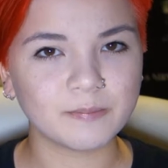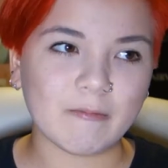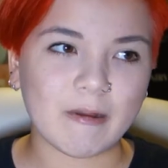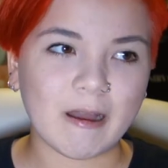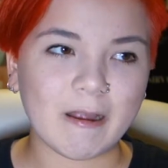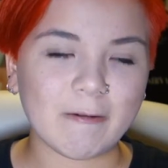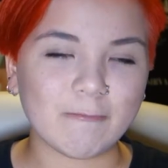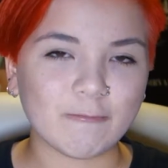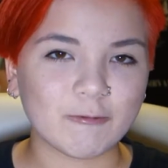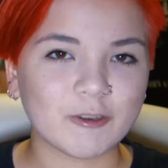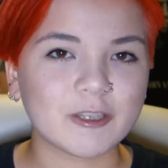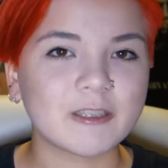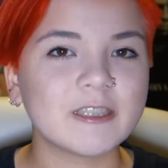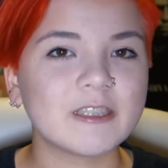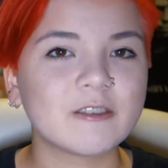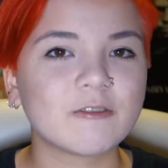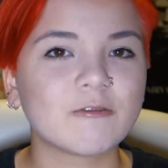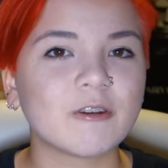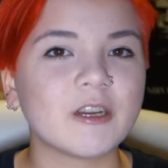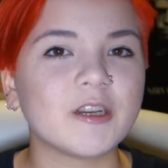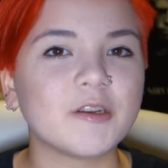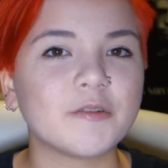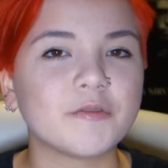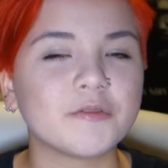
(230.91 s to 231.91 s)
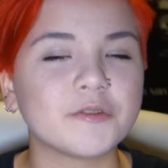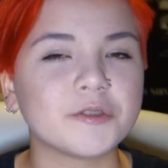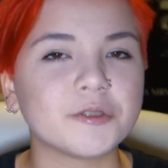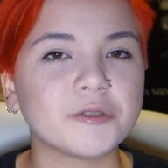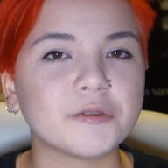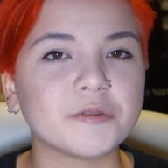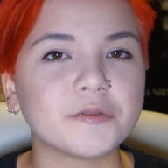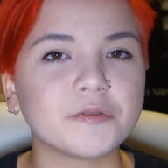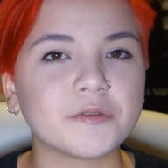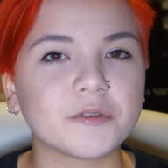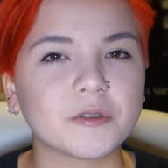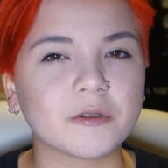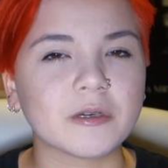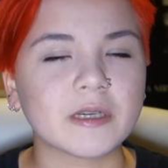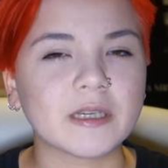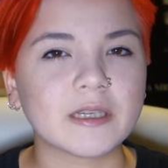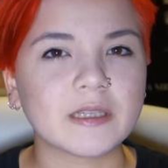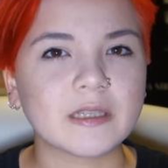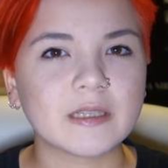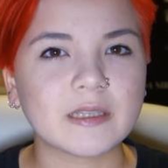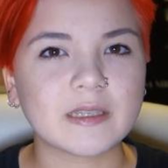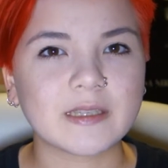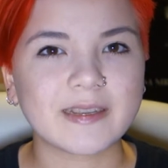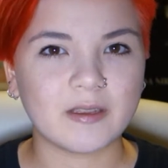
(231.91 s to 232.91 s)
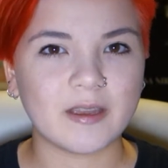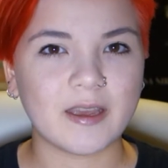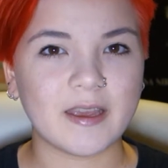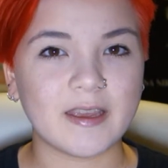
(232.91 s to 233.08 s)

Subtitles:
I'm really grateful for it.